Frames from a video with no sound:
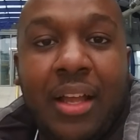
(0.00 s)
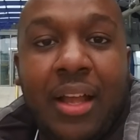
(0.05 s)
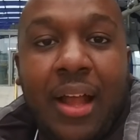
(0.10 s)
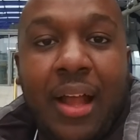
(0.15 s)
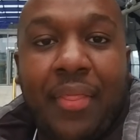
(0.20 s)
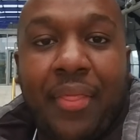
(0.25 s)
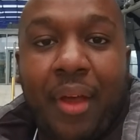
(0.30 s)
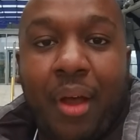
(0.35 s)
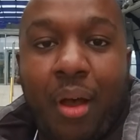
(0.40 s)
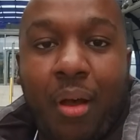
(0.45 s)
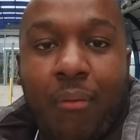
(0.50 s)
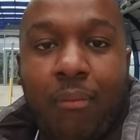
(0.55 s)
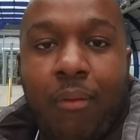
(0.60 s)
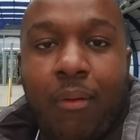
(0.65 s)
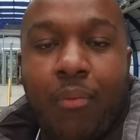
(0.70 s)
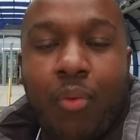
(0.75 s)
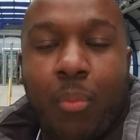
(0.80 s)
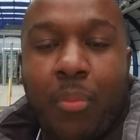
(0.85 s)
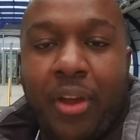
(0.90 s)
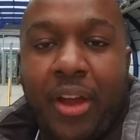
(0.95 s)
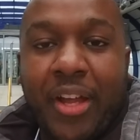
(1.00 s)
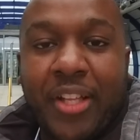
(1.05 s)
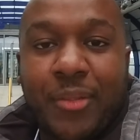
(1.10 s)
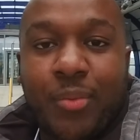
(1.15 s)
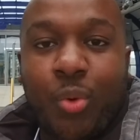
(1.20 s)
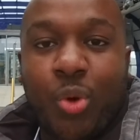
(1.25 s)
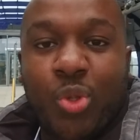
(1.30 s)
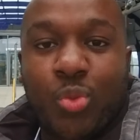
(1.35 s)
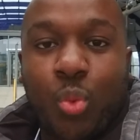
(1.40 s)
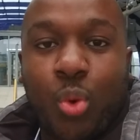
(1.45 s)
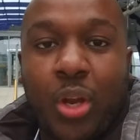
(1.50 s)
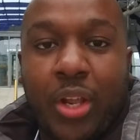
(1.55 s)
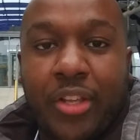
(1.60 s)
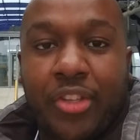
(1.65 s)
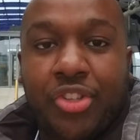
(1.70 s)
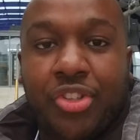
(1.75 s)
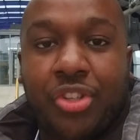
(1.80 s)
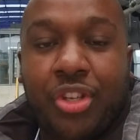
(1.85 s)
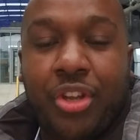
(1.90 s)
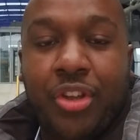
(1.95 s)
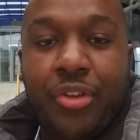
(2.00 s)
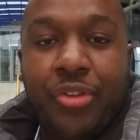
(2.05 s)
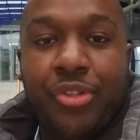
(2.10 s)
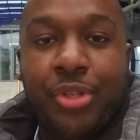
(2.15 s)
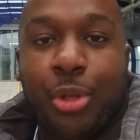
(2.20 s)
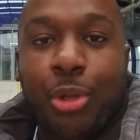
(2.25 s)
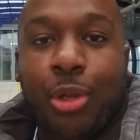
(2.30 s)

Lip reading: and the other one will be going towards Woolwich. So